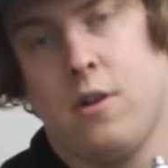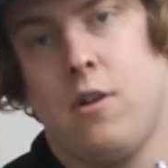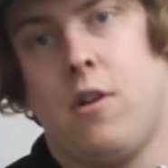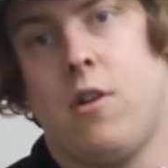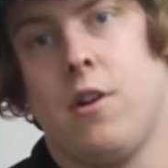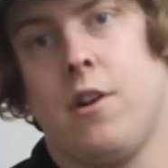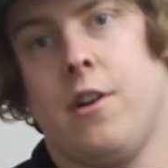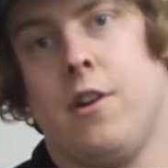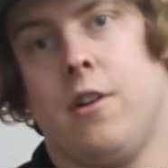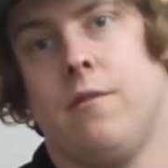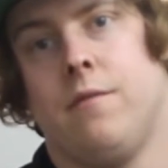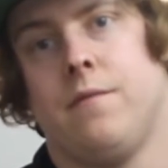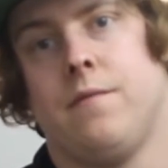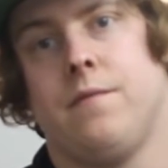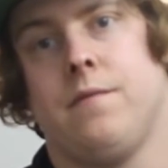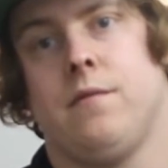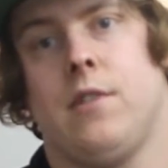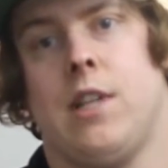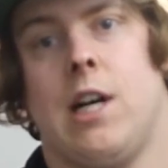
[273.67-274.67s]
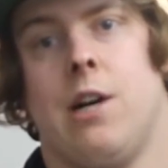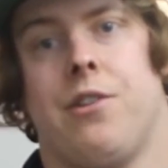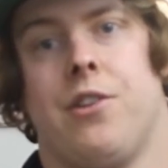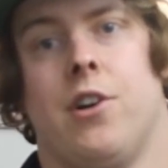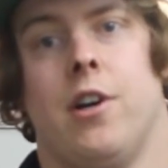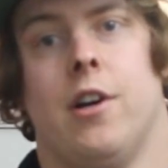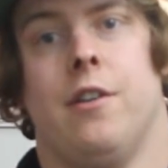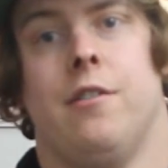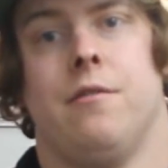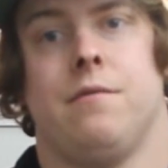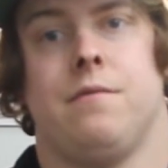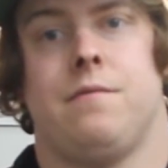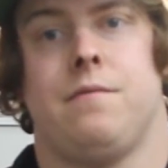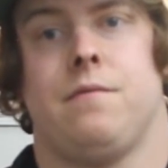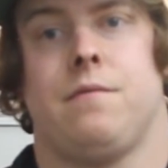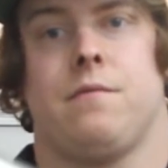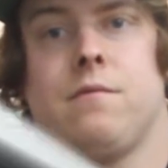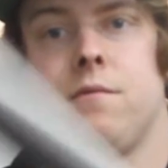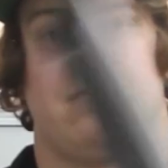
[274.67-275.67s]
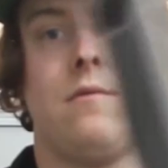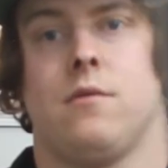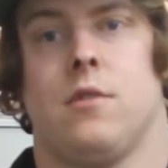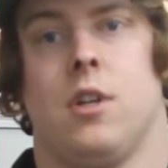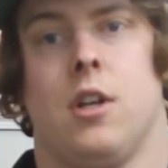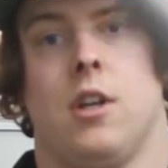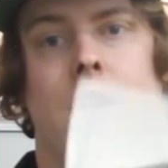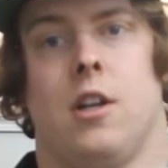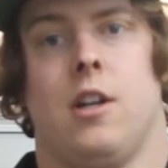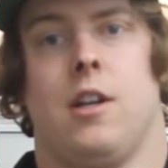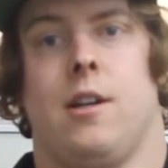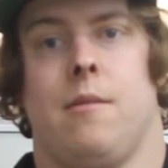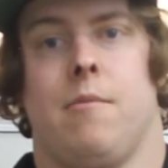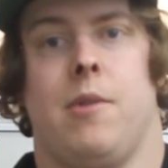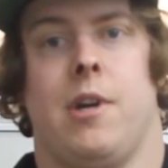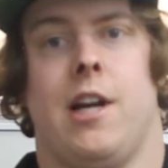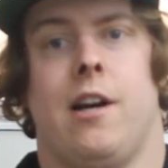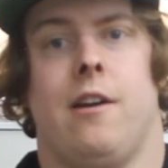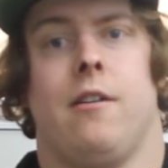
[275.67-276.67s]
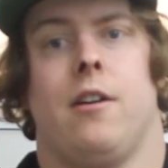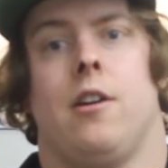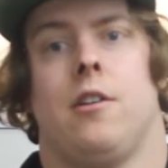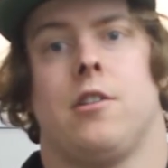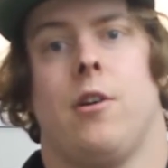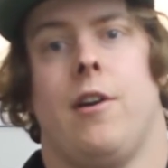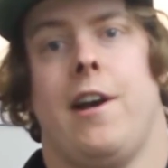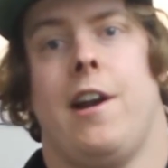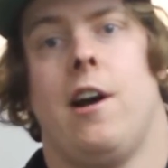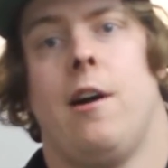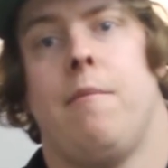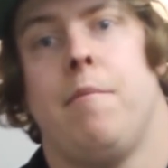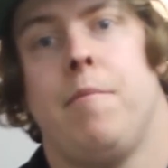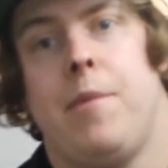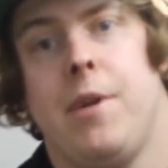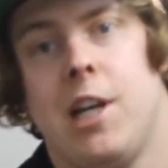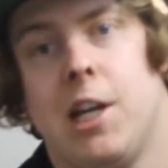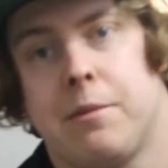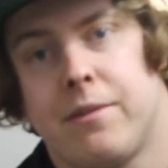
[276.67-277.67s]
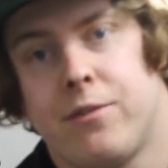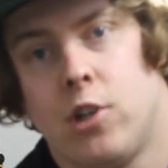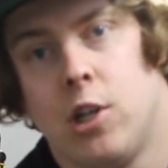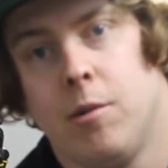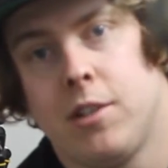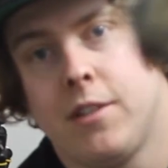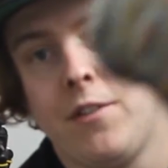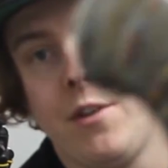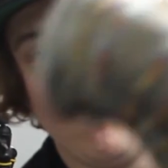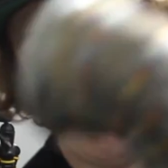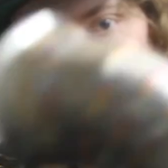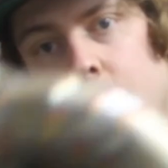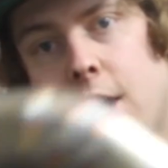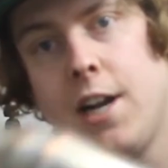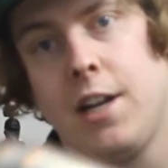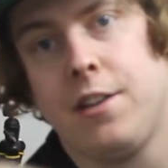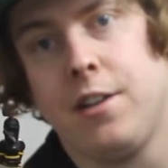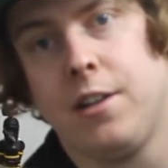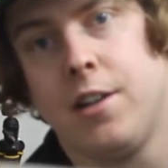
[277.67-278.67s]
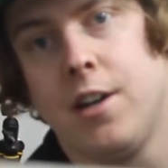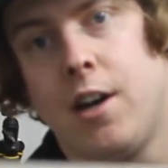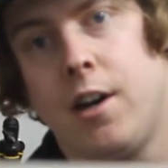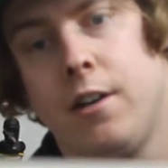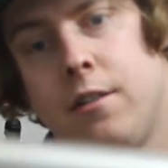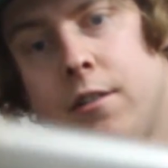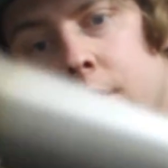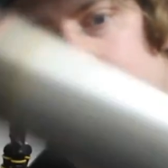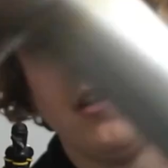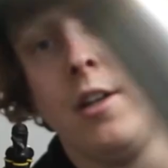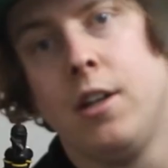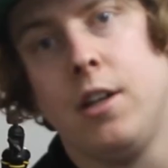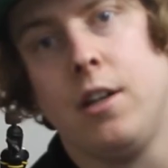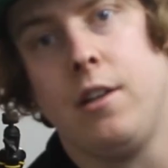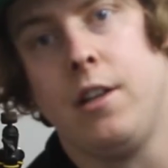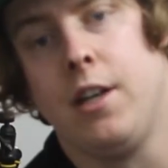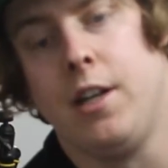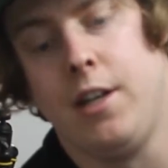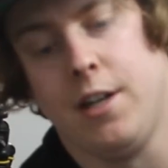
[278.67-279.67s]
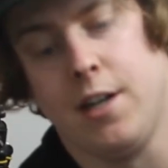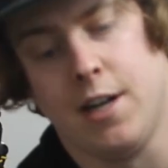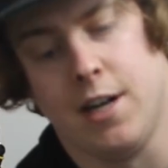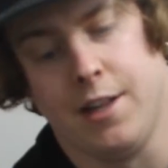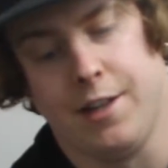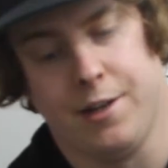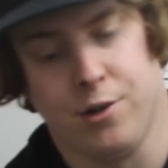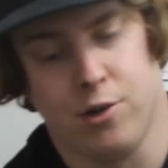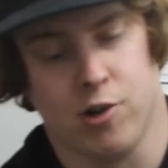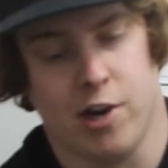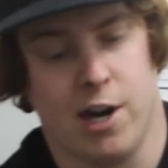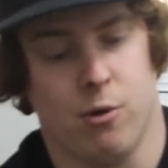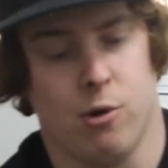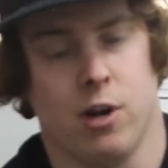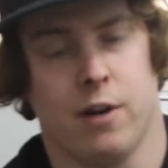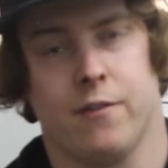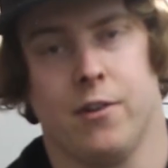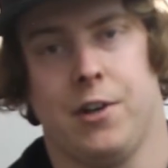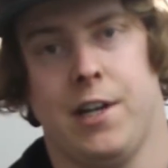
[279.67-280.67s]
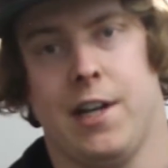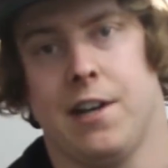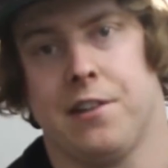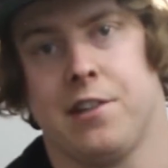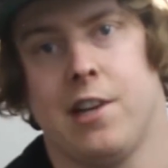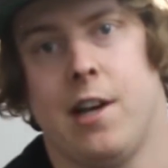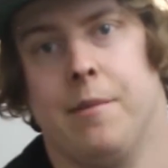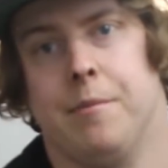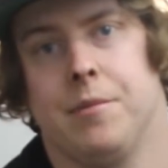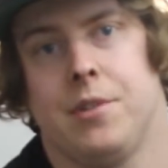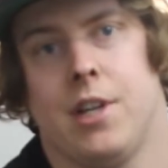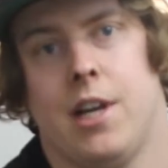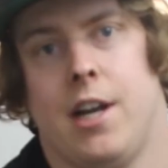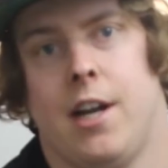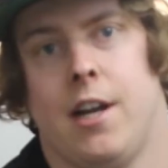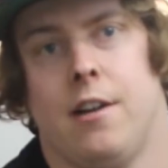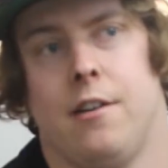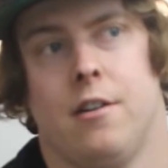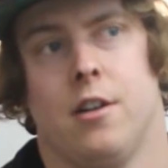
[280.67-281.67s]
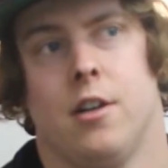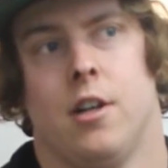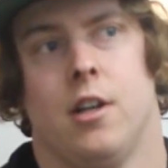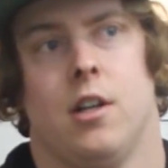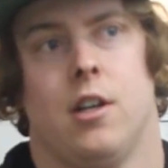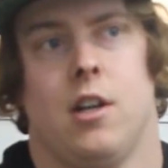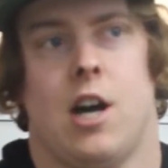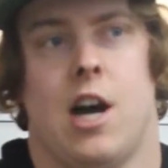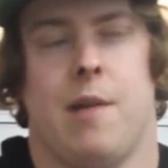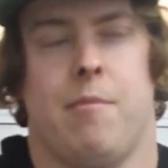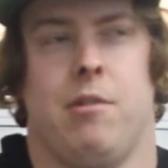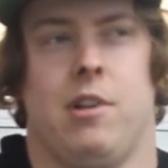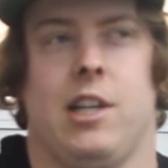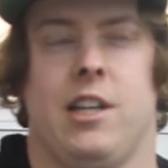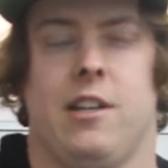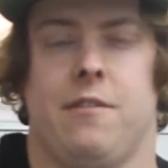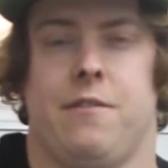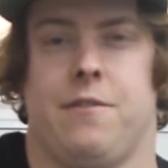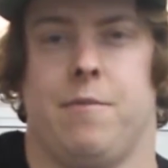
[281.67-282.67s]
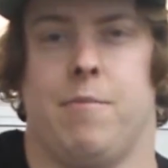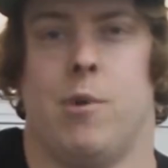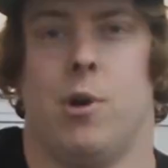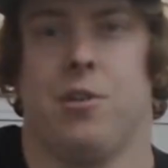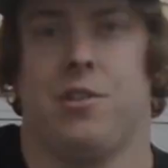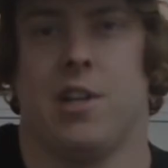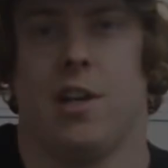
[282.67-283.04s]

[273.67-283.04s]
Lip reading: or, you know, out the hood. But yeah, so hit up BS Performance if you want anything done. They do great work for DSMs, and I believe most